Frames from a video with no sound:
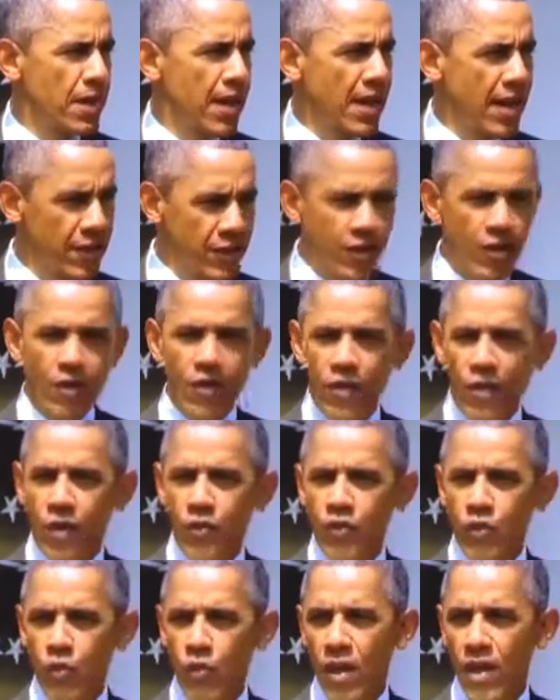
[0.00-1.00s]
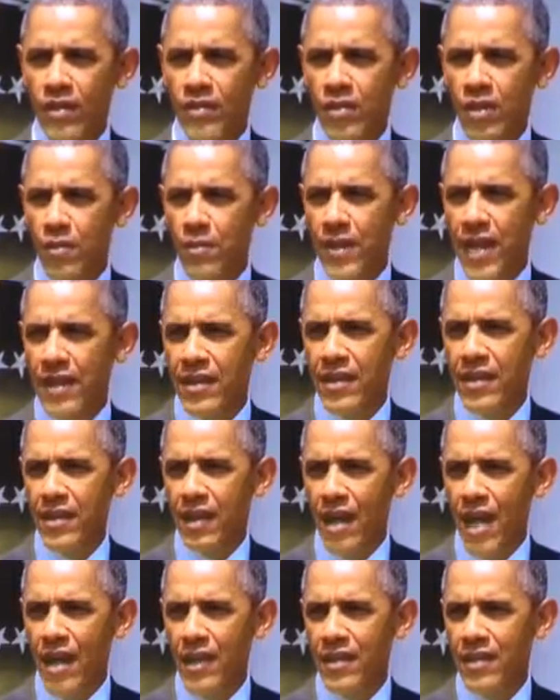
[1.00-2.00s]
Yes, there are those who want to turn back the
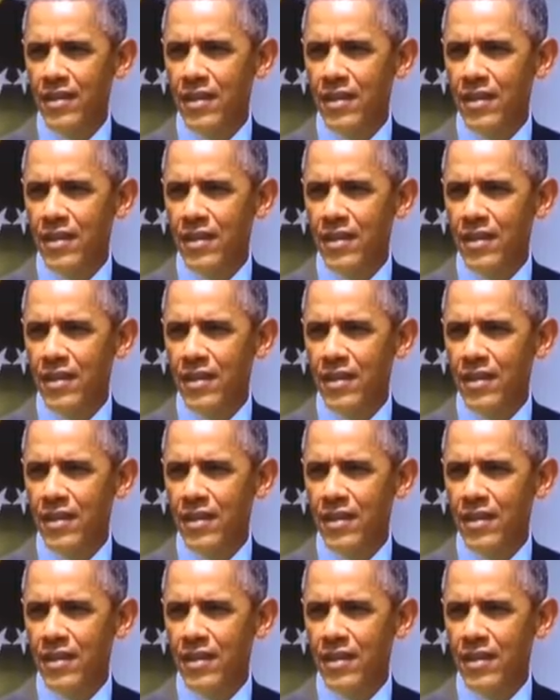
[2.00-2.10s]
clock